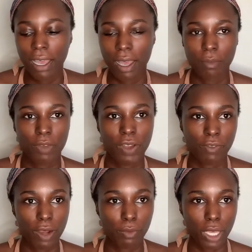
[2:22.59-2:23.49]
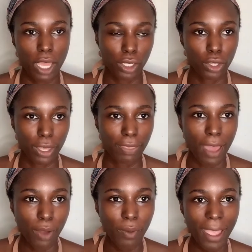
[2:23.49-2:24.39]
if ever I'm kind of looking that
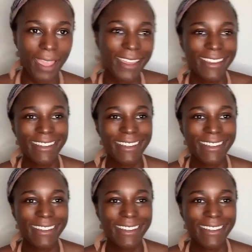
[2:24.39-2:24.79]
way.